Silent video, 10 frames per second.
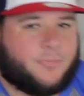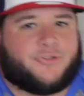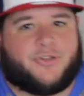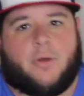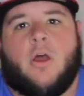
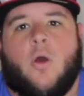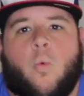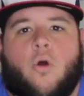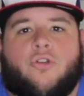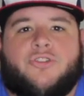So
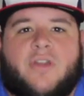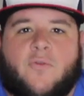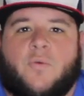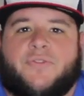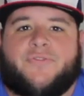Walsh
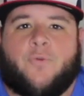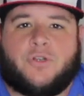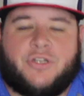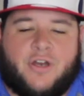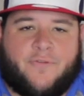never was
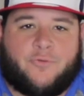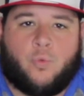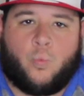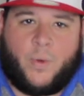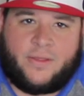fortunate enough
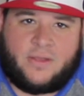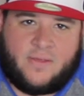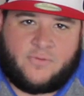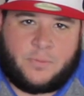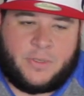to win the
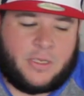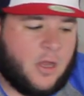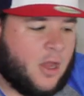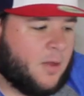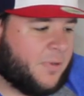
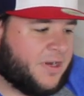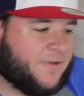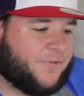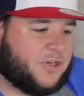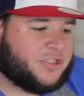MVP, but he
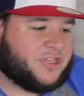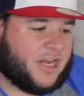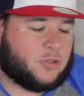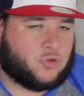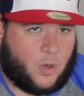had finished
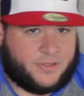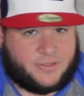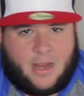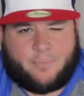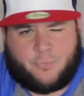second
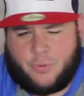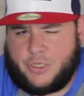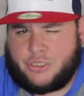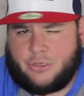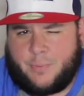twice. I'm
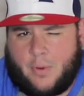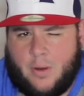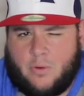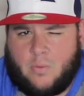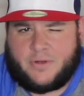pretty sure he
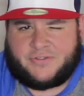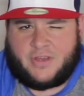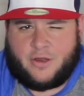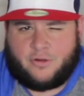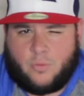probably would have won a
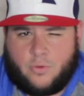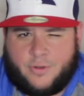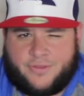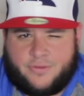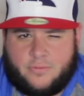Cy Young
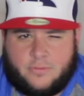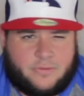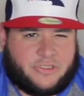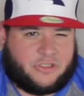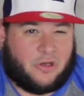Award
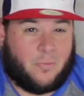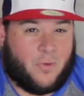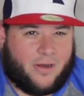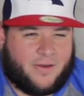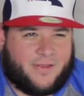
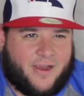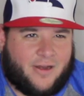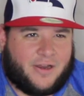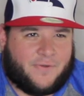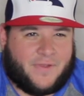somewhere in
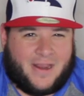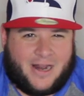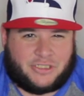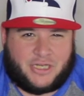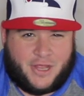there if they had
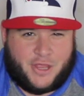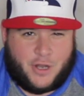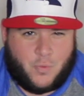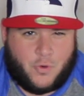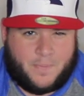actually had
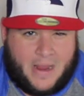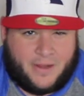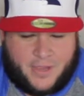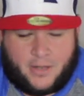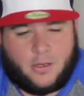that award
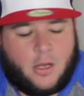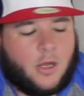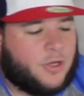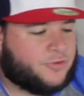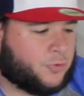back then.
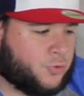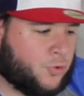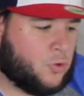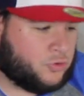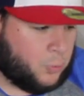So
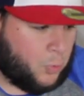kudos